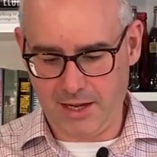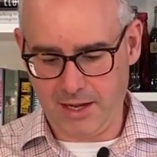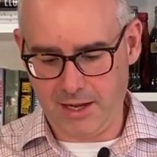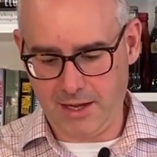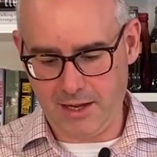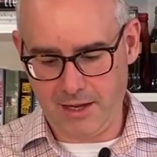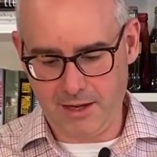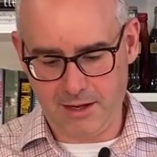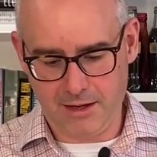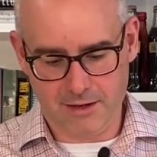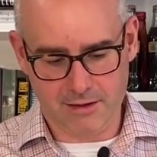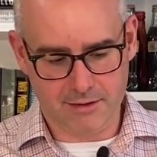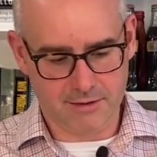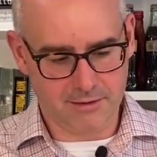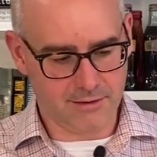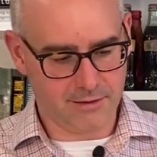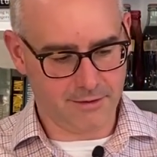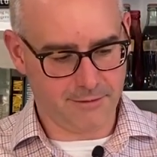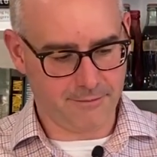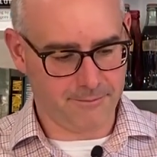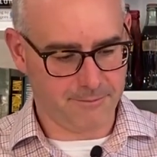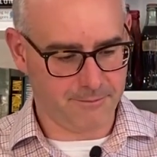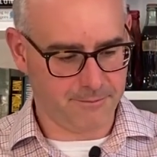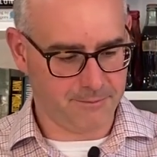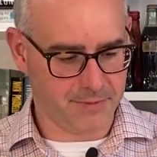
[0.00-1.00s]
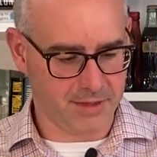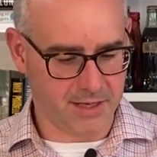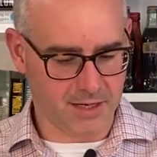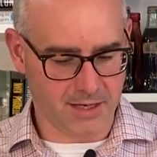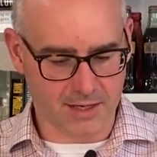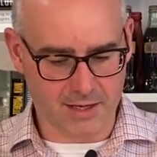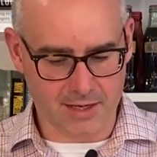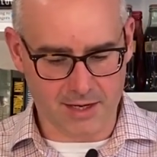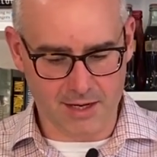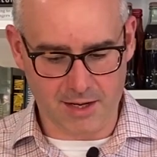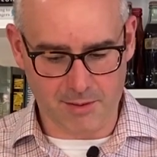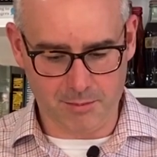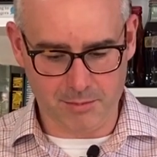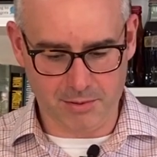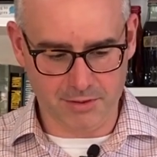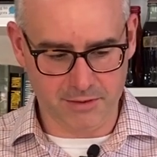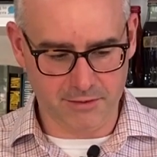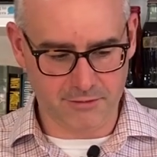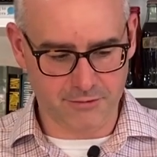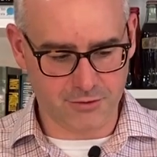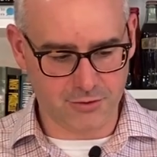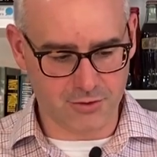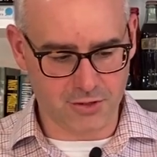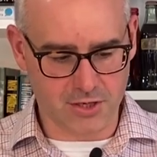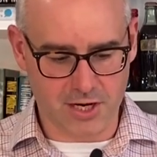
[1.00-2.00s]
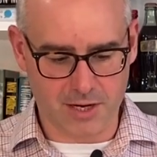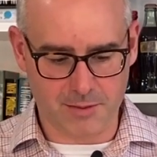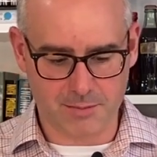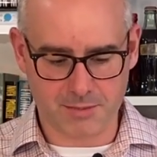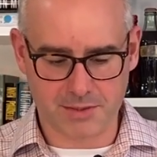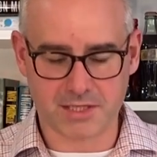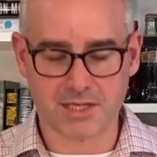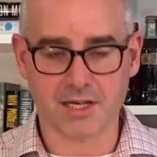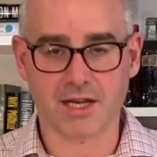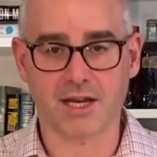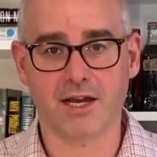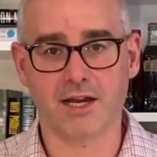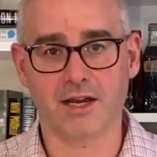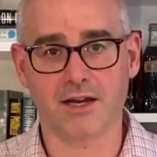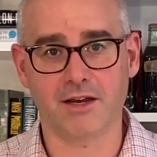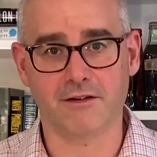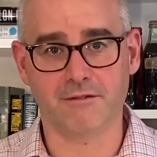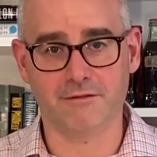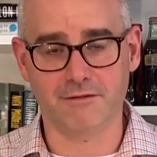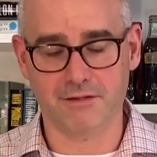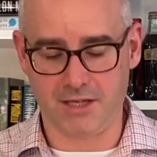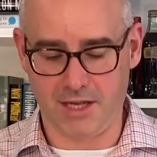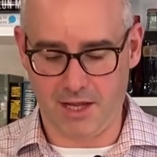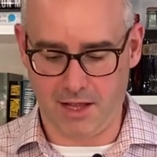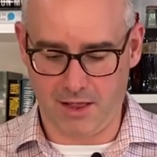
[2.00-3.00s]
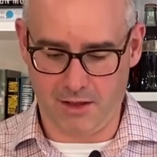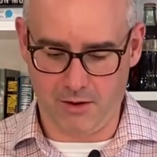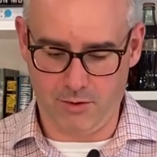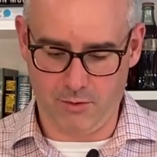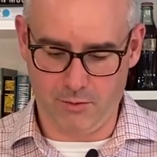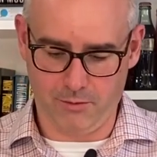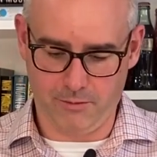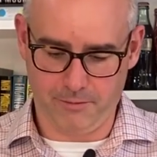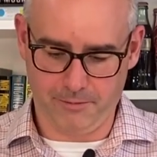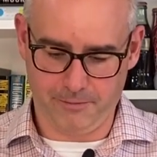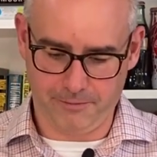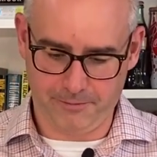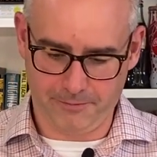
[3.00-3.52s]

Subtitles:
and a couple of drops of yellow.